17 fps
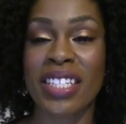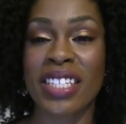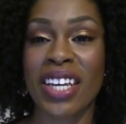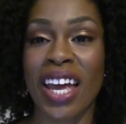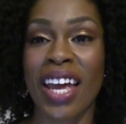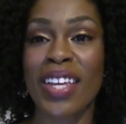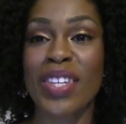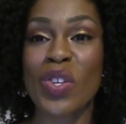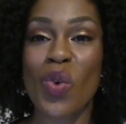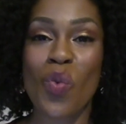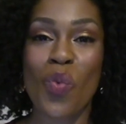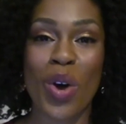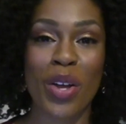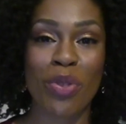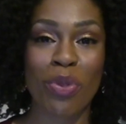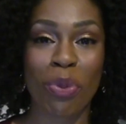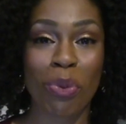Days
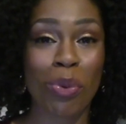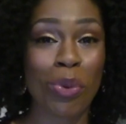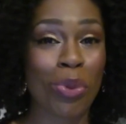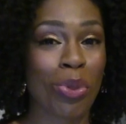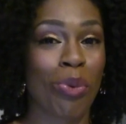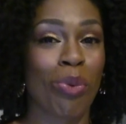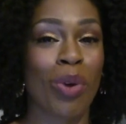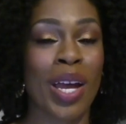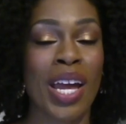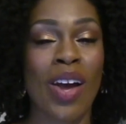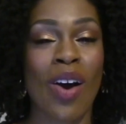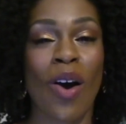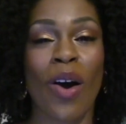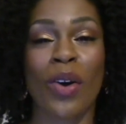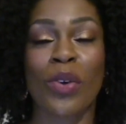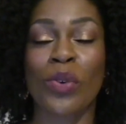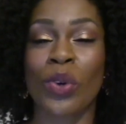1 through 3
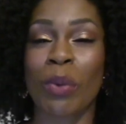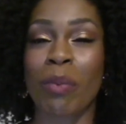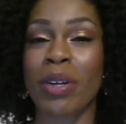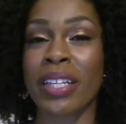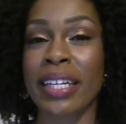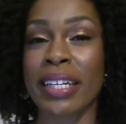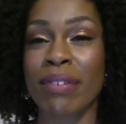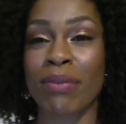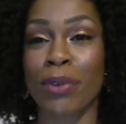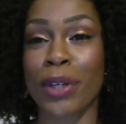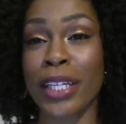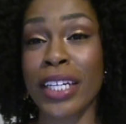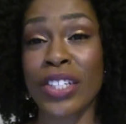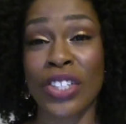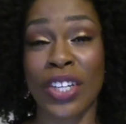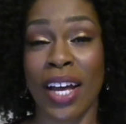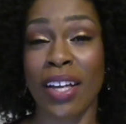are normally
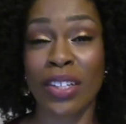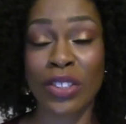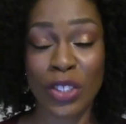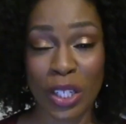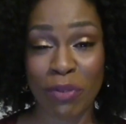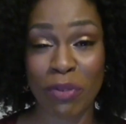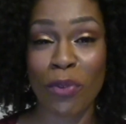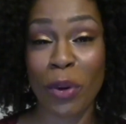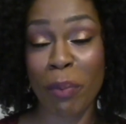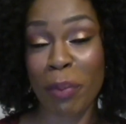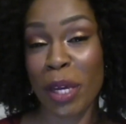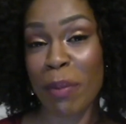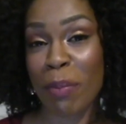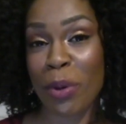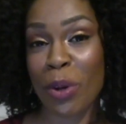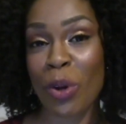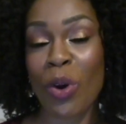really challenging for
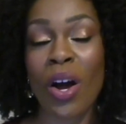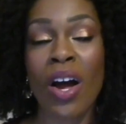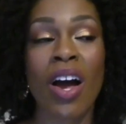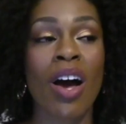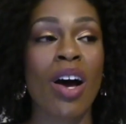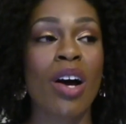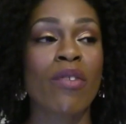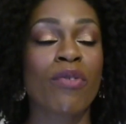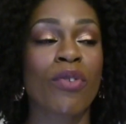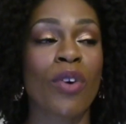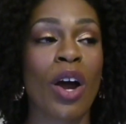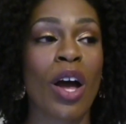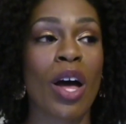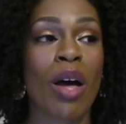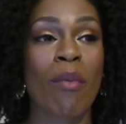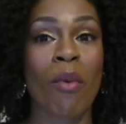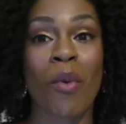people
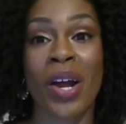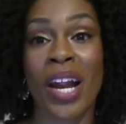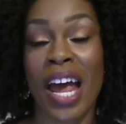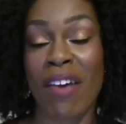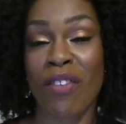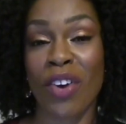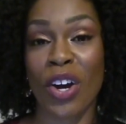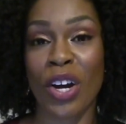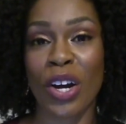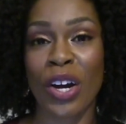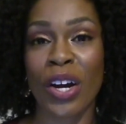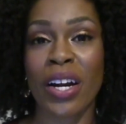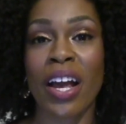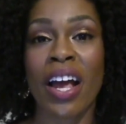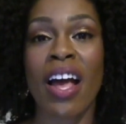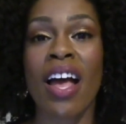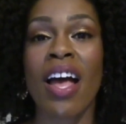from what I've
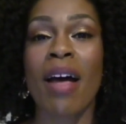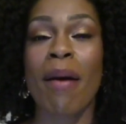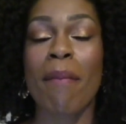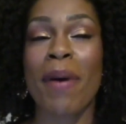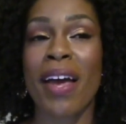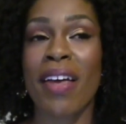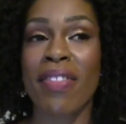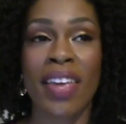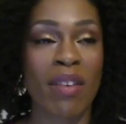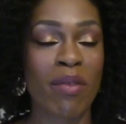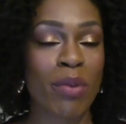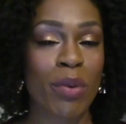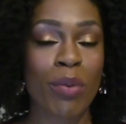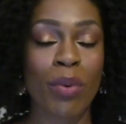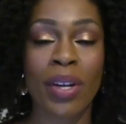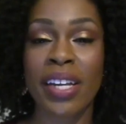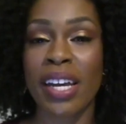heard, but they
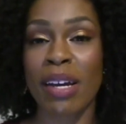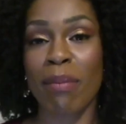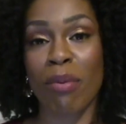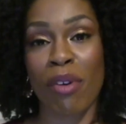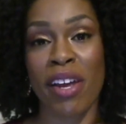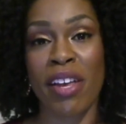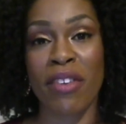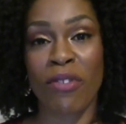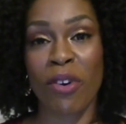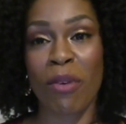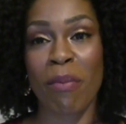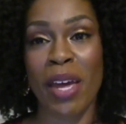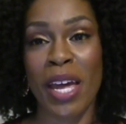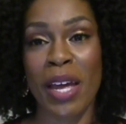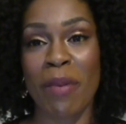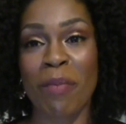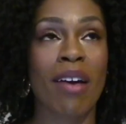were really a breeze for
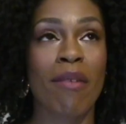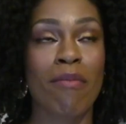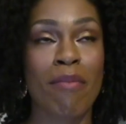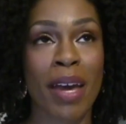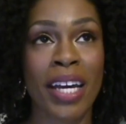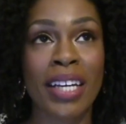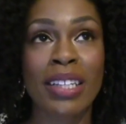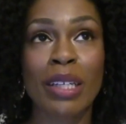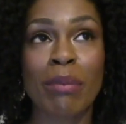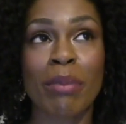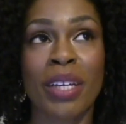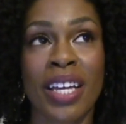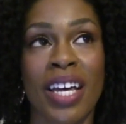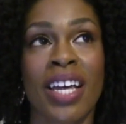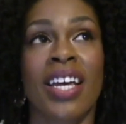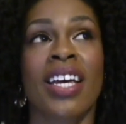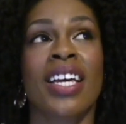me, mainly
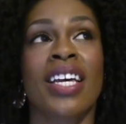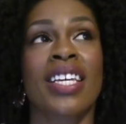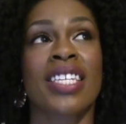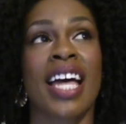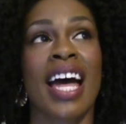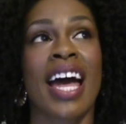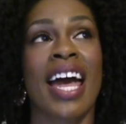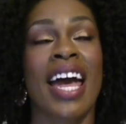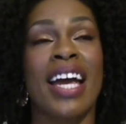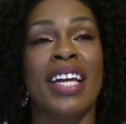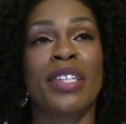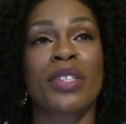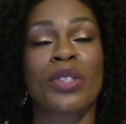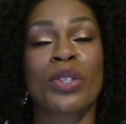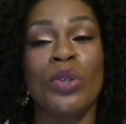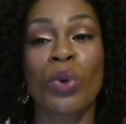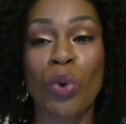because I
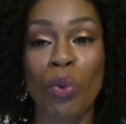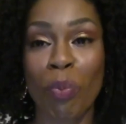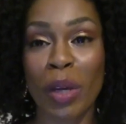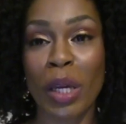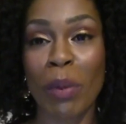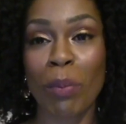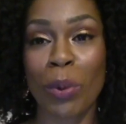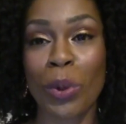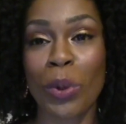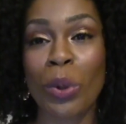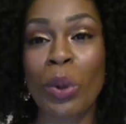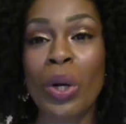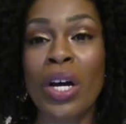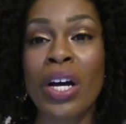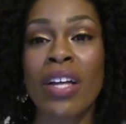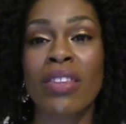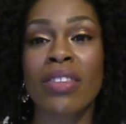had 2 people